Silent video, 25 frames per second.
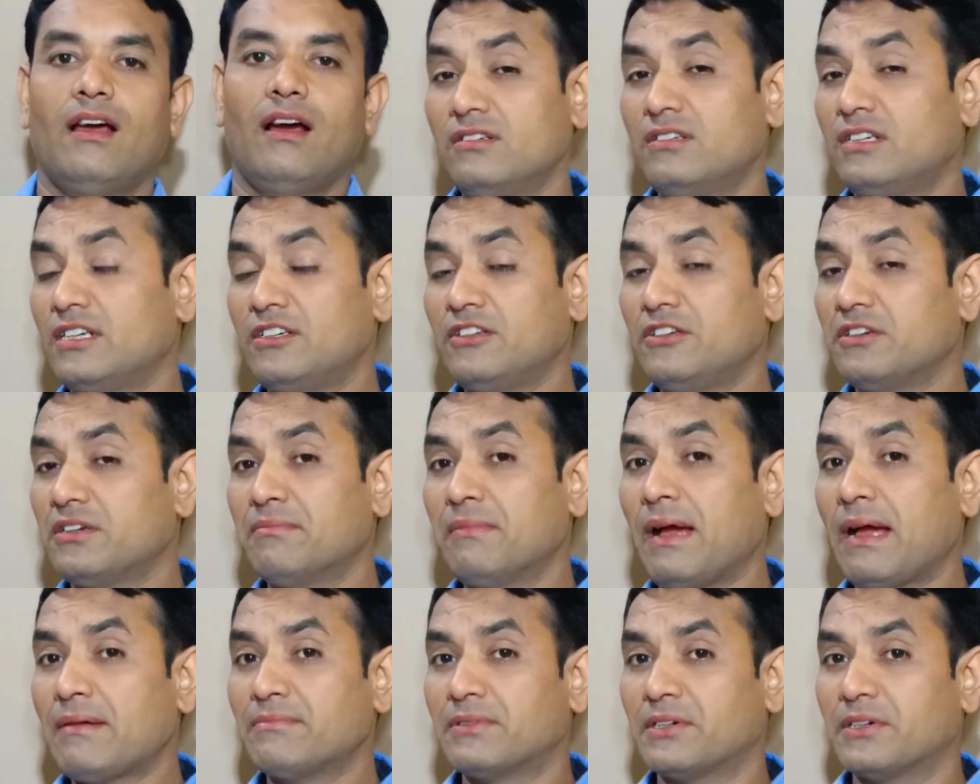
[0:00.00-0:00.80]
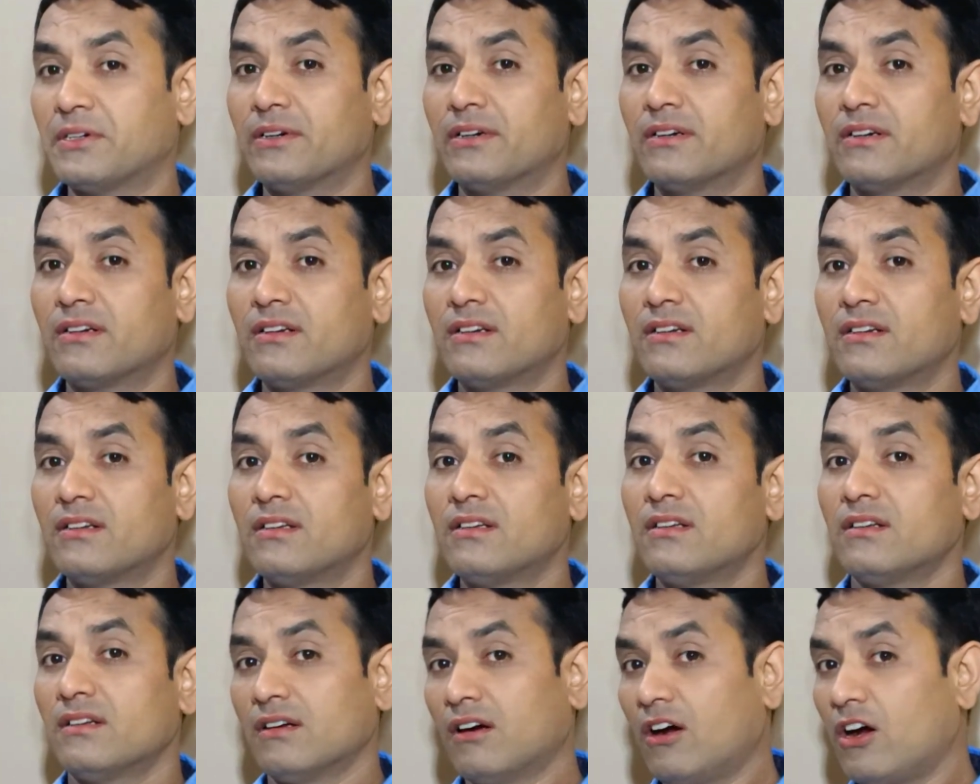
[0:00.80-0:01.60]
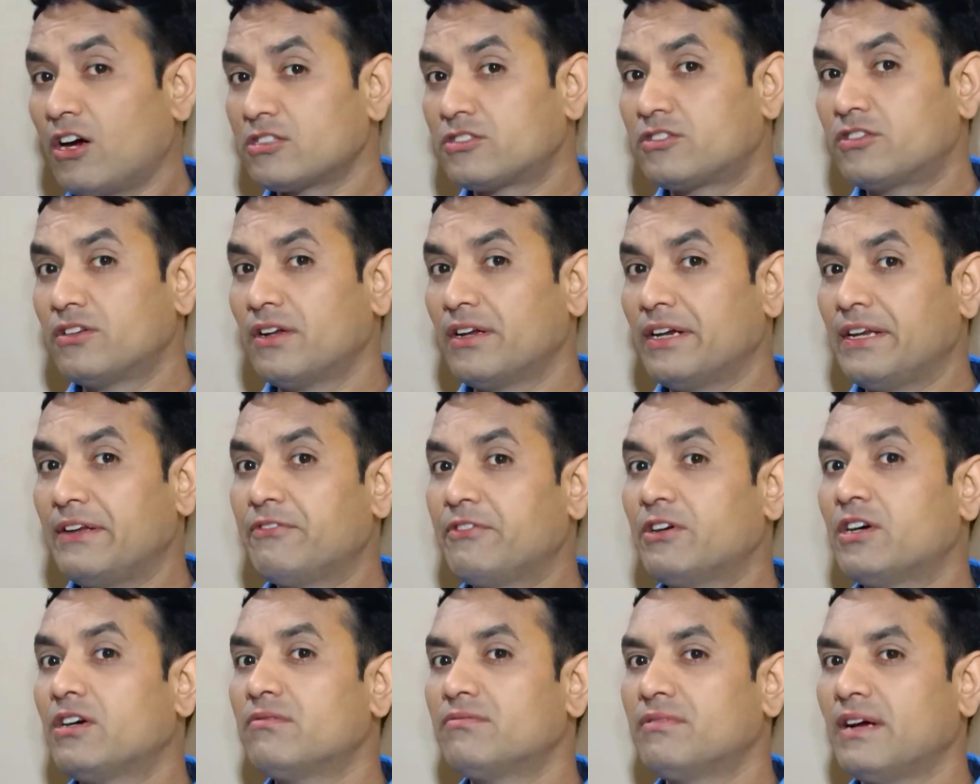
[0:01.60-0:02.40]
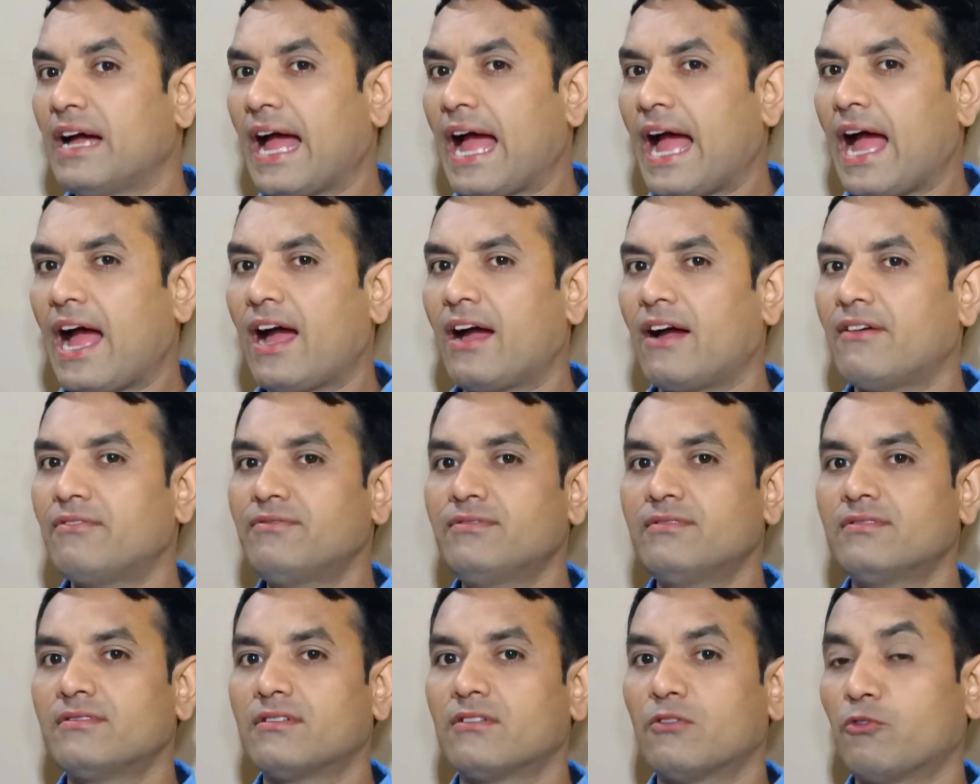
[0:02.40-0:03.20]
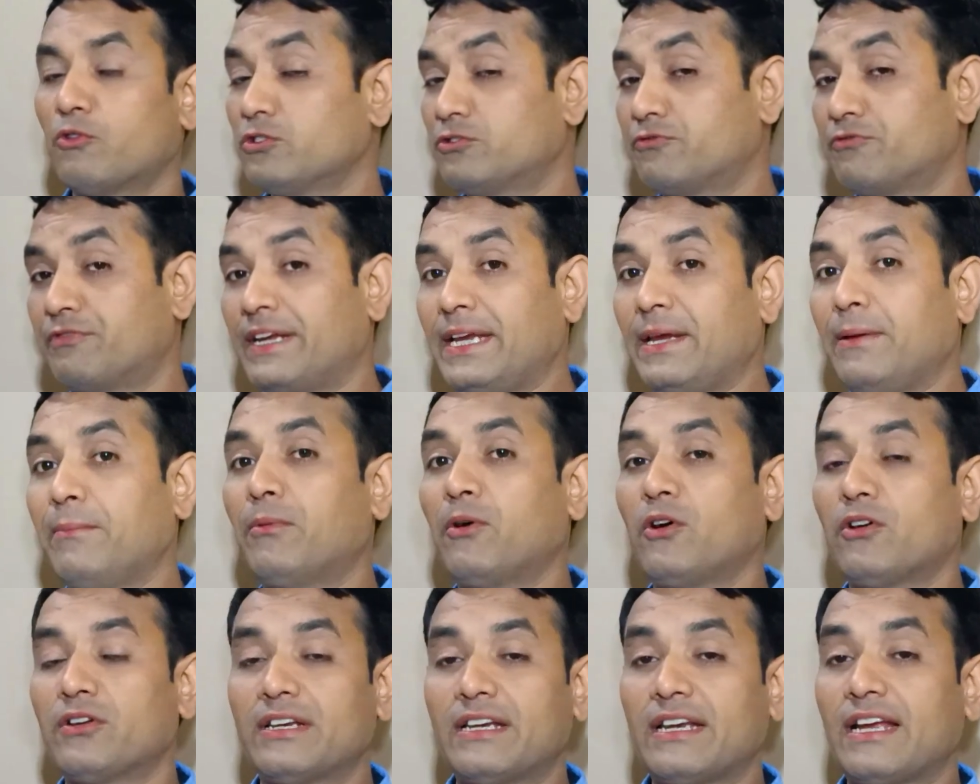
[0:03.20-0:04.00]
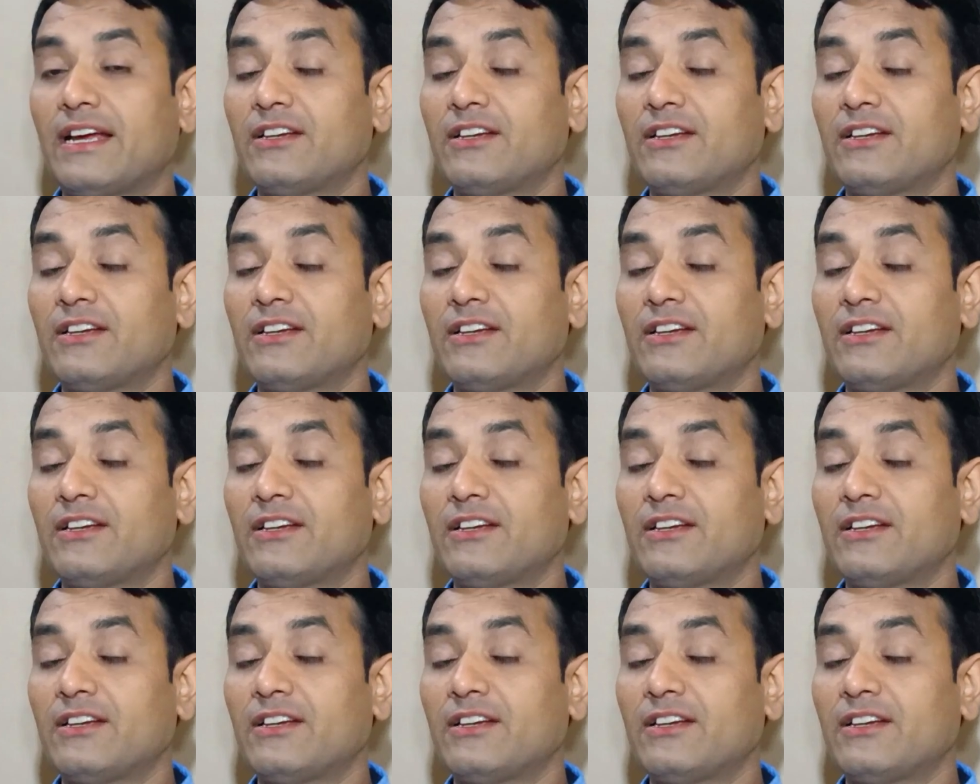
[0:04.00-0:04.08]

Did you remember? Auxiliary verb was very important.